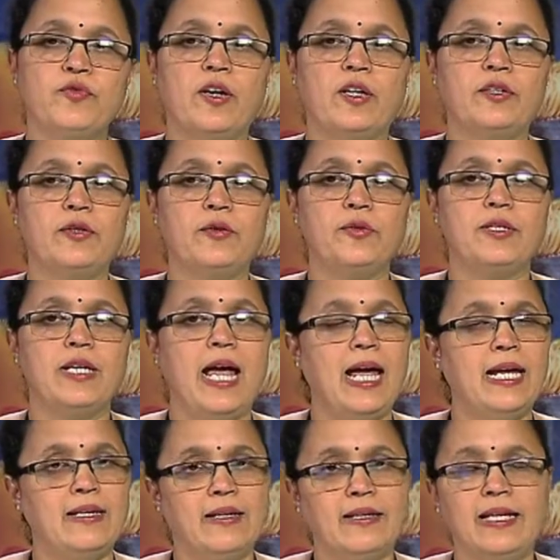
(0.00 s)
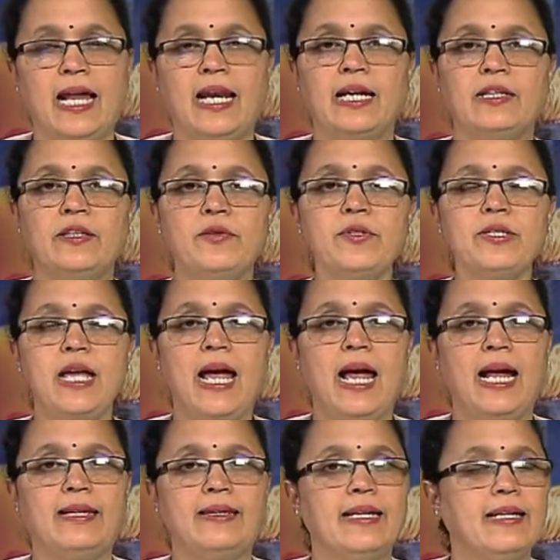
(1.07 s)
fructose and galactose
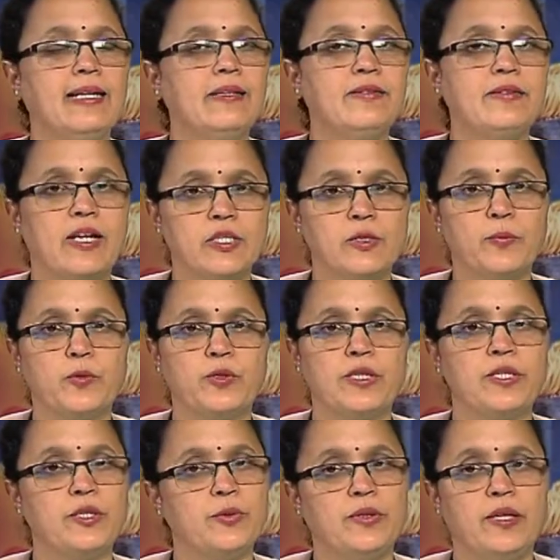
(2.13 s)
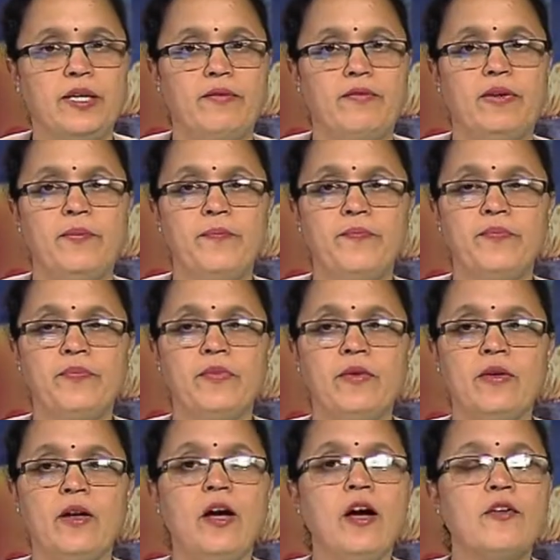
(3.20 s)
and they get transported to the liver.
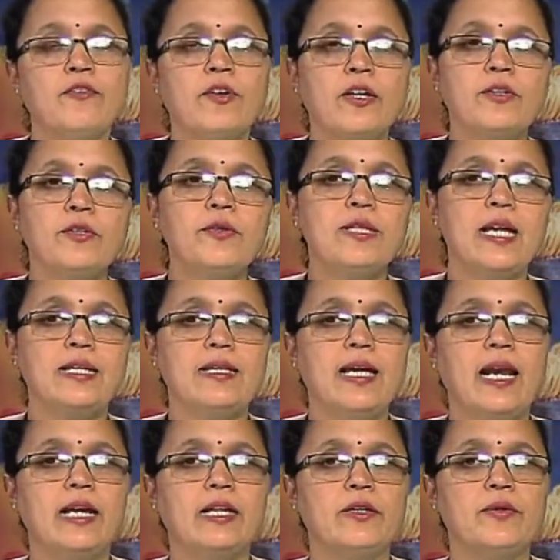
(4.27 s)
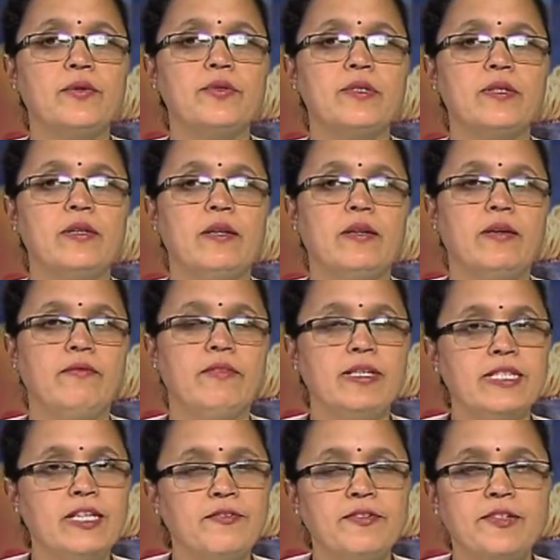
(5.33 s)
Fructose and galactose will
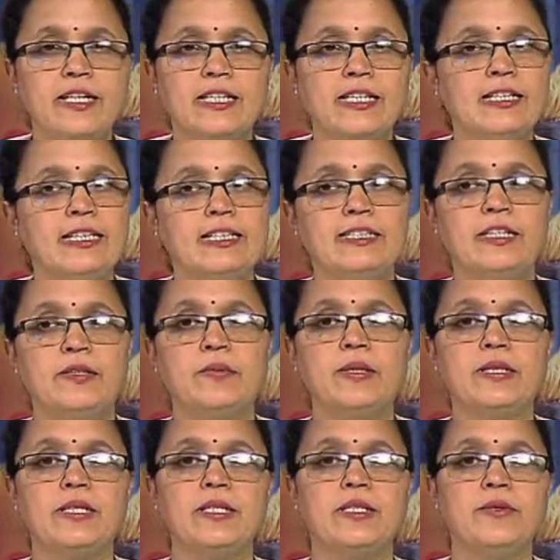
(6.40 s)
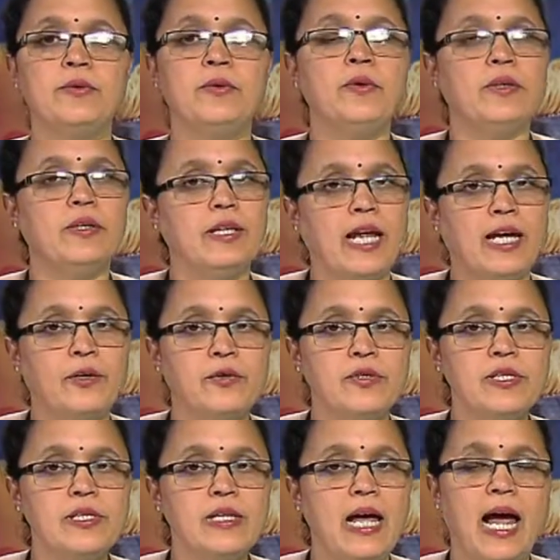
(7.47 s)
definitely get converted to
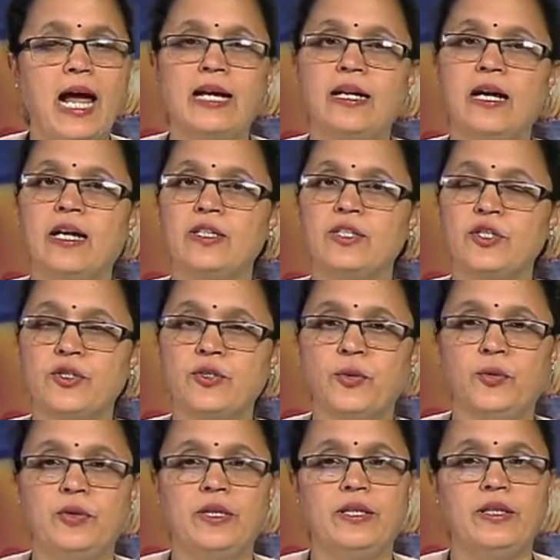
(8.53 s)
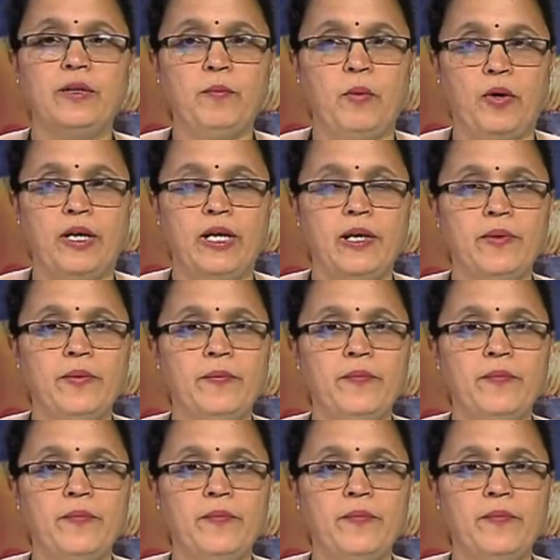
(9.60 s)
glycogen and are stored in the body.